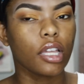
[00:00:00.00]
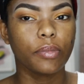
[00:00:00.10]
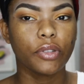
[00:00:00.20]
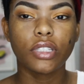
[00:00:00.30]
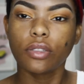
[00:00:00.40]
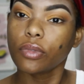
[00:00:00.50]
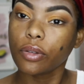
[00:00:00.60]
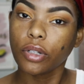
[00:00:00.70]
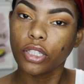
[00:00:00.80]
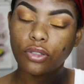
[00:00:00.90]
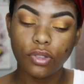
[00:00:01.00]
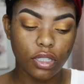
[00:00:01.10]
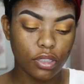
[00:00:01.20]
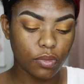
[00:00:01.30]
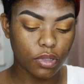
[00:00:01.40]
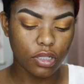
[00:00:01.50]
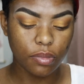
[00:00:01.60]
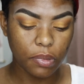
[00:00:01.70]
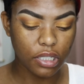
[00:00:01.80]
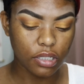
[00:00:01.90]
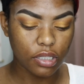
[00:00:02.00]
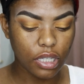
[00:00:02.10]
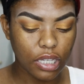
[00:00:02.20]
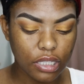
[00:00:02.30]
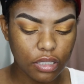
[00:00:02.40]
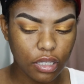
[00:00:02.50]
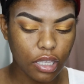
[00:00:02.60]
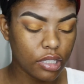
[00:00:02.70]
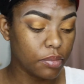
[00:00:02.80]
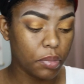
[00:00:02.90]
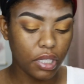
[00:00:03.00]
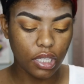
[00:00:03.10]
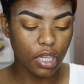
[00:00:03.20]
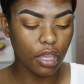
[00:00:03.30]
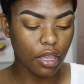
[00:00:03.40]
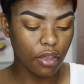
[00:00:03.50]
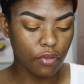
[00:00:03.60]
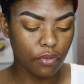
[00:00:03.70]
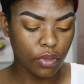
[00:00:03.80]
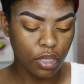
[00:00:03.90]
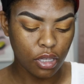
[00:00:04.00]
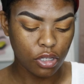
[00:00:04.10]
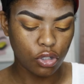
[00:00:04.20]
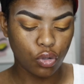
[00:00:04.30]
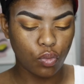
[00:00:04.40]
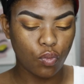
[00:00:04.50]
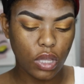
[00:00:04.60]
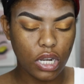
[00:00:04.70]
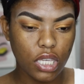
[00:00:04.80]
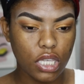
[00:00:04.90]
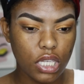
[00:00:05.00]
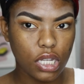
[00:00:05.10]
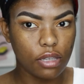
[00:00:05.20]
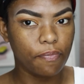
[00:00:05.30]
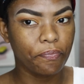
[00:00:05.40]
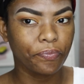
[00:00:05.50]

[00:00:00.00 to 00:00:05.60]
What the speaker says: The reason why I want to use this one is because it has SPF 20 in it.